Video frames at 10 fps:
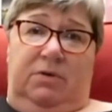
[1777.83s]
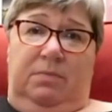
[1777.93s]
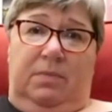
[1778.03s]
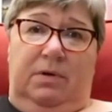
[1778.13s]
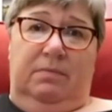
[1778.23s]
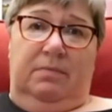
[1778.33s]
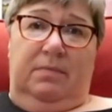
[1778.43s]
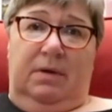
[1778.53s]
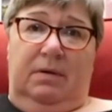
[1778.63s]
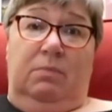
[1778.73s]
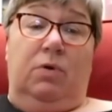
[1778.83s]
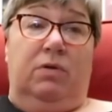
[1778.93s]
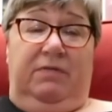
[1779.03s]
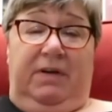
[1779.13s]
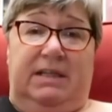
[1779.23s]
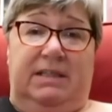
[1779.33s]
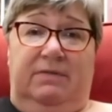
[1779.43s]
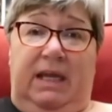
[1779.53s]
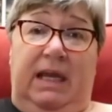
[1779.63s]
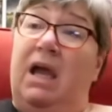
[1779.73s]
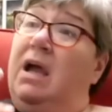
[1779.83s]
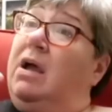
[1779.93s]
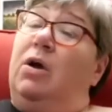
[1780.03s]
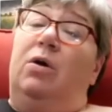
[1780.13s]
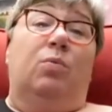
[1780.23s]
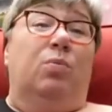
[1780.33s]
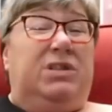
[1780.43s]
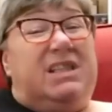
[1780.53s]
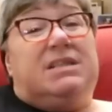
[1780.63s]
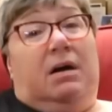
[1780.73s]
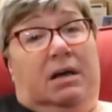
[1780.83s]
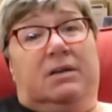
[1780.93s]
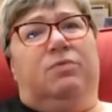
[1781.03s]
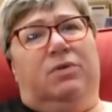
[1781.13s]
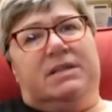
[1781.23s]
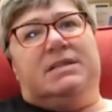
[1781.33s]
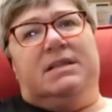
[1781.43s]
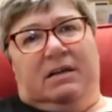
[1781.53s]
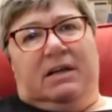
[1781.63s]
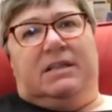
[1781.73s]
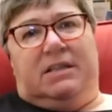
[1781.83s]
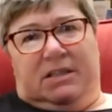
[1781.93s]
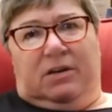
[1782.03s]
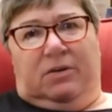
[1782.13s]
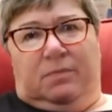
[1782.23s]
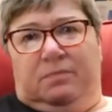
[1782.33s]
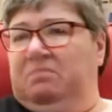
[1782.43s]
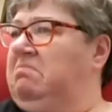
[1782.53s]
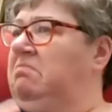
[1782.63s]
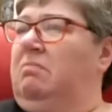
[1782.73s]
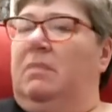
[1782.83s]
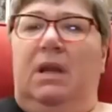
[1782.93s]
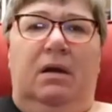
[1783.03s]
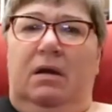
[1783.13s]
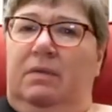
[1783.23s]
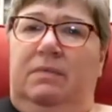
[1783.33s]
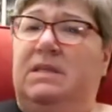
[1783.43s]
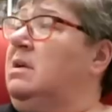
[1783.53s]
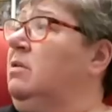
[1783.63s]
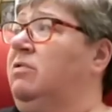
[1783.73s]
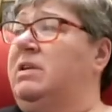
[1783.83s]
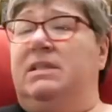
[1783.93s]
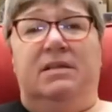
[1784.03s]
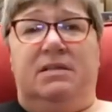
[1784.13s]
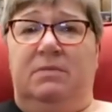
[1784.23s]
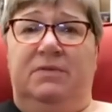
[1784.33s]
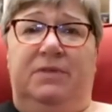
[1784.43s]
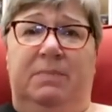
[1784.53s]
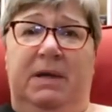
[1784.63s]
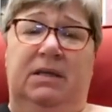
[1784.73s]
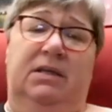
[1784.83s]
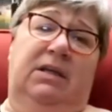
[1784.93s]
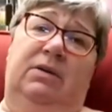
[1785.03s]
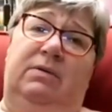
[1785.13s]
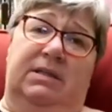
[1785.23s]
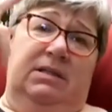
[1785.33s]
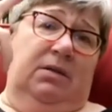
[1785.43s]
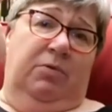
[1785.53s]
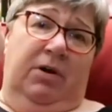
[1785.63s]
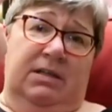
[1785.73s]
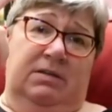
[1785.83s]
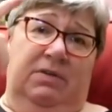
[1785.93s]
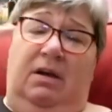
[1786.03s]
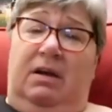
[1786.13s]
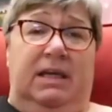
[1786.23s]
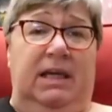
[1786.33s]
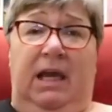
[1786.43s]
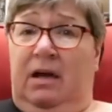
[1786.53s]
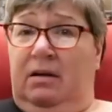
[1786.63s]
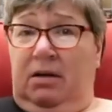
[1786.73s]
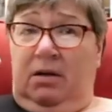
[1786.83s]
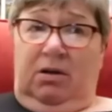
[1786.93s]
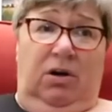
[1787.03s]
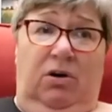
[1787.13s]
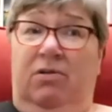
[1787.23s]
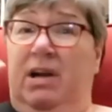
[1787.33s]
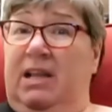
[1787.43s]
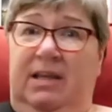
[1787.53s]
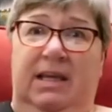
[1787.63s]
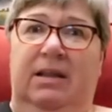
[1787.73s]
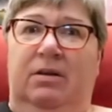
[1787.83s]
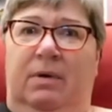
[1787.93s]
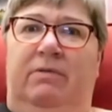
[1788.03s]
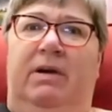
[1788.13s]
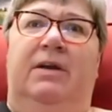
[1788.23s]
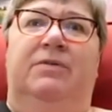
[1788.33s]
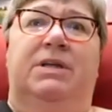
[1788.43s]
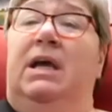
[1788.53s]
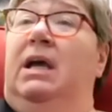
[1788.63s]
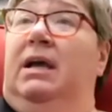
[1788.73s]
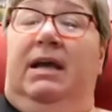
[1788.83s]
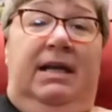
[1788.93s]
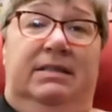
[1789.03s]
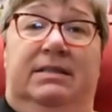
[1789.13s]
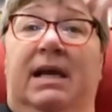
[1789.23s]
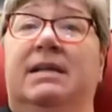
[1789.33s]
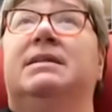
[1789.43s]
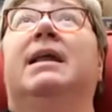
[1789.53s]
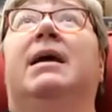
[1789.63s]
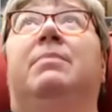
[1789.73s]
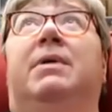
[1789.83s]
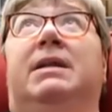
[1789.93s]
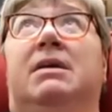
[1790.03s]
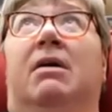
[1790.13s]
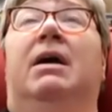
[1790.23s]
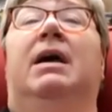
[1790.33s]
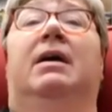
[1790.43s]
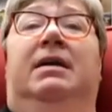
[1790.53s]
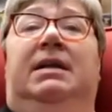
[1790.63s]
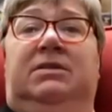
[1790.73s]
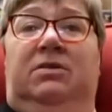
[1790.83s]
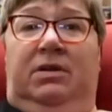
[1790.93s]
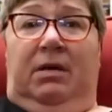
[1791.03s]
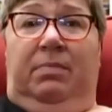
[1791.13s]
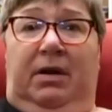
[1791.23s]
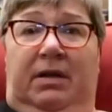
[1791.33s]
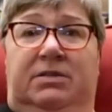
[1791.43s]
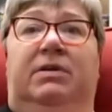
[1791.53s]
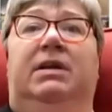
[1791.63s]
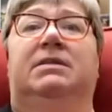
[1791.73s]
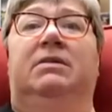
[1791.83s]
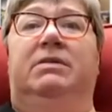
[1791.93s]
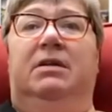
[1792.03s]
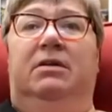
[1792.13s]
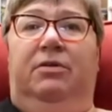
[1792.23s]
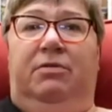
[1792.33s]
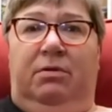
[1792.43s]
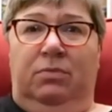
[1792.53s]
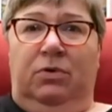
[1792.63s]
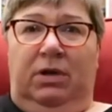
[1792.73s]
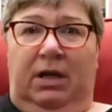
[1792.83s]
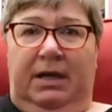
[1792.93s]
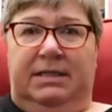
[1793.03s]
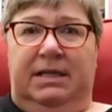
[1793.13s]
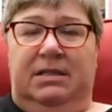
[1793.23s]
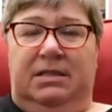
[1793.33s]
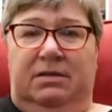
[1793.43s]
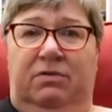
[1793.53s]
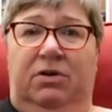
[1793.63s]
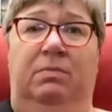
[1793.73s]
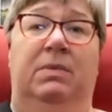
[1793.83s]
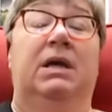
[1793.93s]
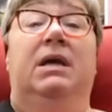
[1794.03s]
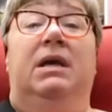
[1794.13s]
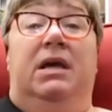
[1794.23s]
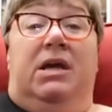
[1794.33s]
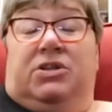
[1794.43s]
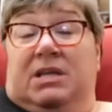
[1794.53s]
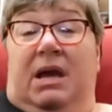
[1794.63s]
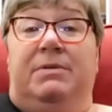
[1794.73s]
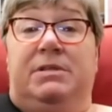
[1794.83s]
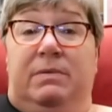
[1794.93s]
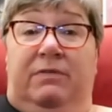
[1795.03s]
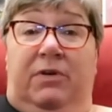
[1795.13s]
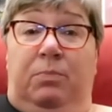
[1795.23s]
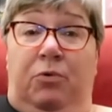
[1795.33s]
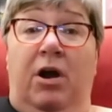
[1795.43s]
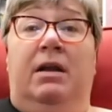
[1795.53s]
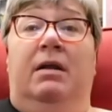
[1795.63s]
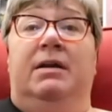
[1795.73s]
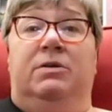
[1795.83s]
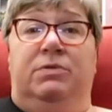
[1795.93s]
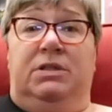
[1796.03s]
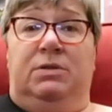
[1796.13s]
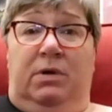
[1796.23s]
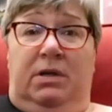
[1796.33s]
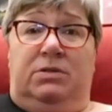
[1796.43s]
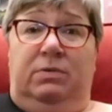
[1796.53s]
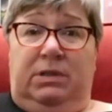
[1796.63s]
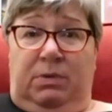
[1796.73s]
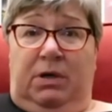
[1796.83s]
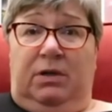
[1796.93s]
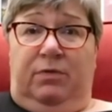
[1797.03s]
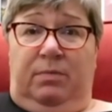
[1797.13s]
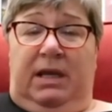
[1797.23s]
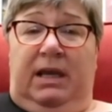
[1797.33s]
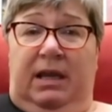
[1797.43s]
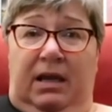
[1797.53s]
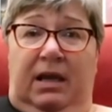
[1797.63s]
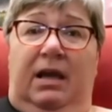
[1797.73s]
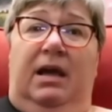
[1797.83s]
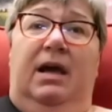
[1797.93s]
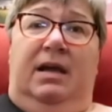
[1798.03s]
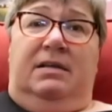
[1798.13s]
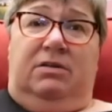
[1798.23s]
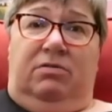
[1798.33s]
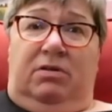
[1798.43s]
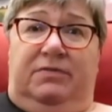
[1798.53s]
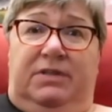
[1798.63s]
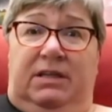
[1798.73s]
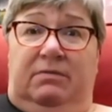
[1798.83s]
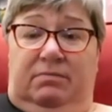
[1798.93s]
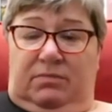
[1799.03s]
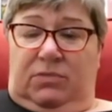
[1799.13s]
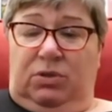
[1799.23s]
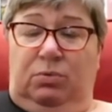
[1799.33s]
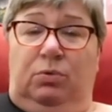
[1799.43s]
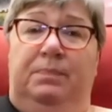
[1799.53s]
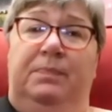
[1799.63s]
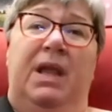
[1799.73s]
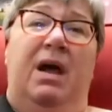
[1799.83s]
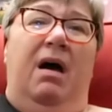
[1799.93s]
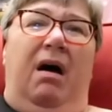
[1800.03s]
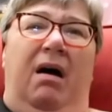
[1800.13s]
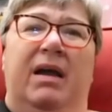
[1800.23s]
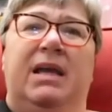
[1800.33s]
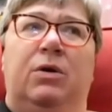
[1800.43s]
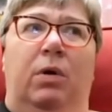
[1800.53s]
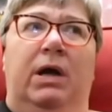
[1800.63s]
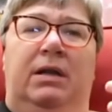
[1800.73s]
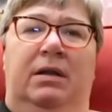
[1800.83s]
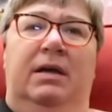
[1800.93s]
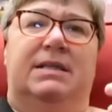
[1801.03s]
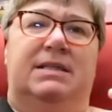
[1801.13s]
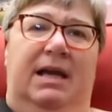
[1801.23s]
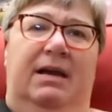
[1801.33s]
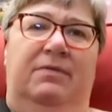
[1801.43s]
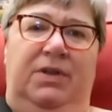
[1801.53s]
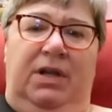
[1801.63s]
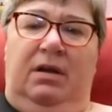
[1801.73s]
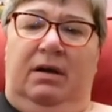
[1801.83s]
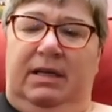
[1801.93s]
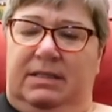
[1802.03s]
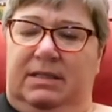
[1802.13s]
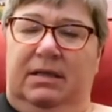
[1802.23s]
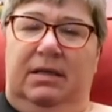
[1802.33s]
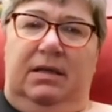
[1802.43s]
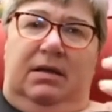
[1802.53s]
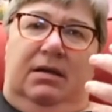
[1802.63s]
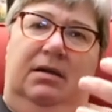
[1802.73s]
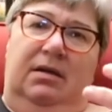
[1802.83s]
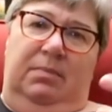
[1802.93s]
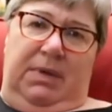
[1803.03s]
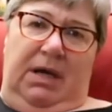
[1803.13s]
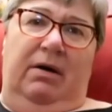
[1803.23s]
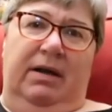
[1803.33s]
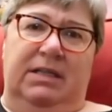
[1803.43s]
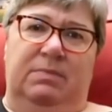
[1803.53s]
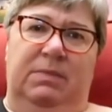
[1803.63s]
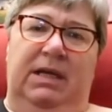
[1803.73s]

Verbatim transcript: room more effectively, which is kind of what it's designed to do. There's no criticism of the BenQ, it's no praise of the IKEA, or anything either way around. It's a standard lamp, it's higher, it's got an uplighter on it, so it's going to throw more light into the room. It just happens to be a very bright light, which is why it's always worked for me as a crafting tool. I quite like to have the light kind of behind